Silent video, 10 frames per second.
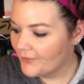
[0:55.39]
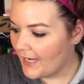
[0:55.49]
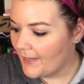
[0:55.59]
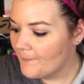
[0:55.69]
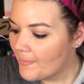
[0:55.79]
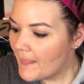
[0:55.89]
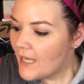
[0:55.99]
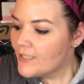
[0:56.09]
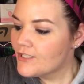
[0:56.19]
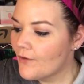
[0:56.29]
Okay,
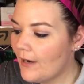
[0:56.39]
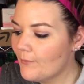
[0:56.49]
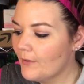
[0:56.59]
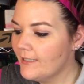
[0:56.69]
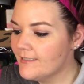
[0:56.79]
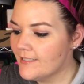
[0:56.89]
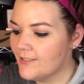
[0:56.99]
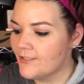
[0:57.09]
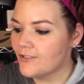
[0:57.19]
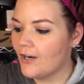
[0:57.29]
so I wanted to
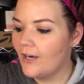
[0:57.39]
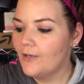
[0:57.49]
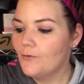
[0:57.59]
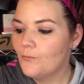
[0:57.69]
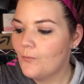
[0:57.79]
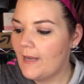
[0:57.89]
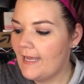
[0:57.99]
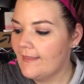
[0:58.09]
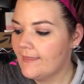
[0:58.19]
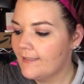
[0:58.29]
start
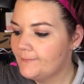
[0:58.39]
with